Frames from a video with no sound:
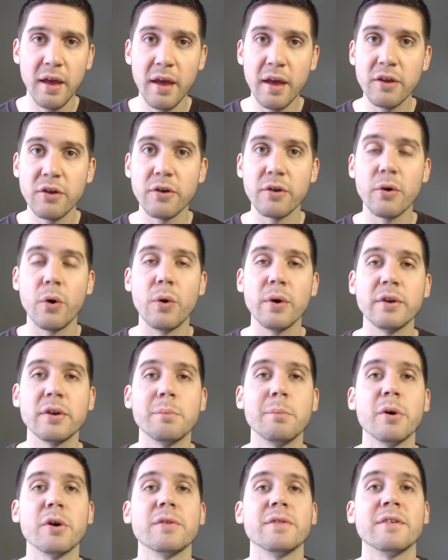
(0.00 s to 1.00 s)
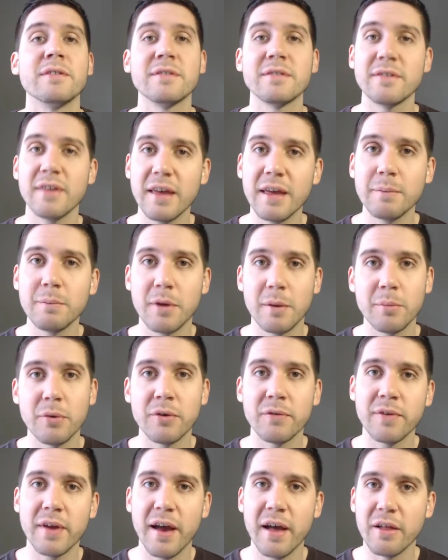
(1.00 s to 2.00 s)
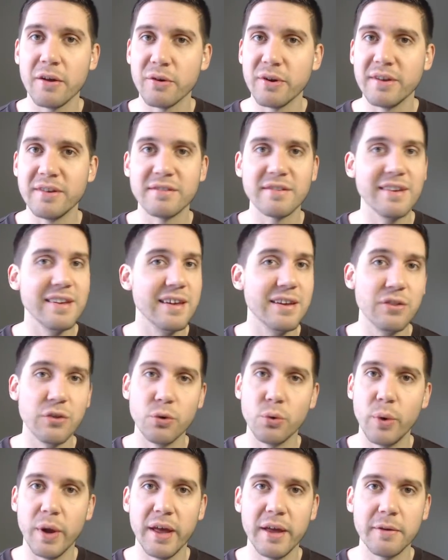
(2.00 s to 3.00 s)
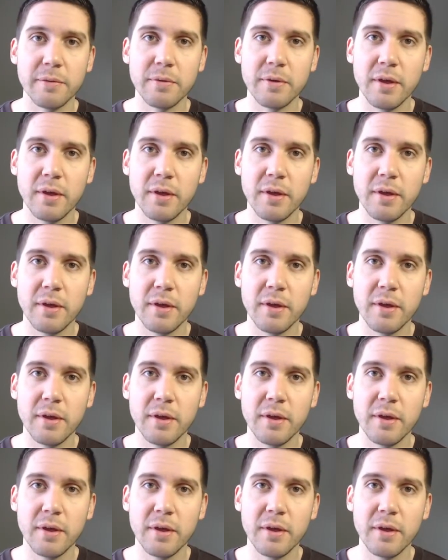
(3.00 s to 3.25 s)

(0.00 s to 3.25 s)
you're going to burn the same number of calories either way.